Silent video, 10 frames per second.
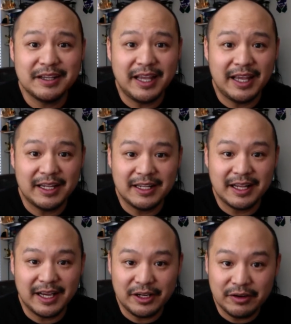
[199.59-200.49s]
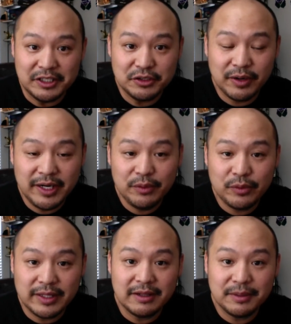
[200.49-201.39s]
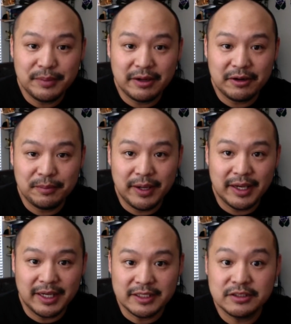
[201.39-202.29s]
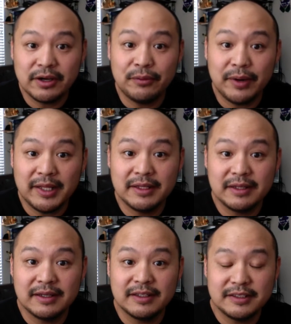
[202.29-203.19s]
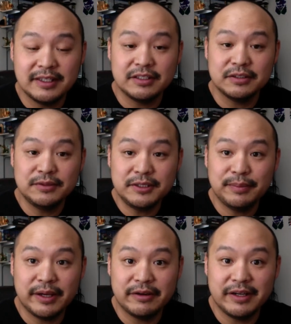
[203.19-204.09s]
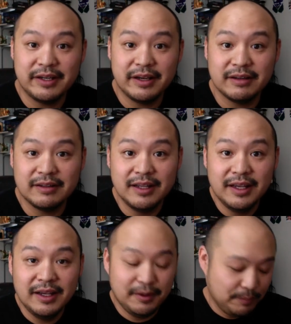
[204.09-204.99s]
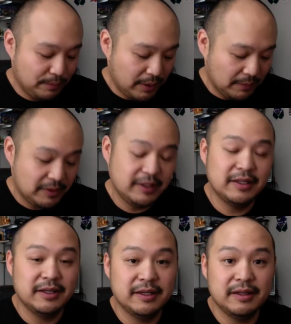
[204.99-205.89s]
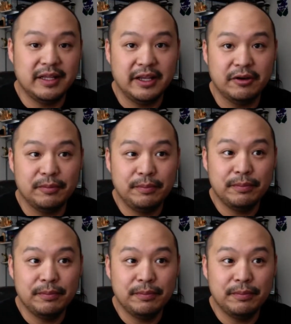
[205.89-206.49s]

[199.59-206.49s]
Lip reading: and I know I tried it without the battery pack, and so I ran the Nintendo Switch battery down, popped in the Nyko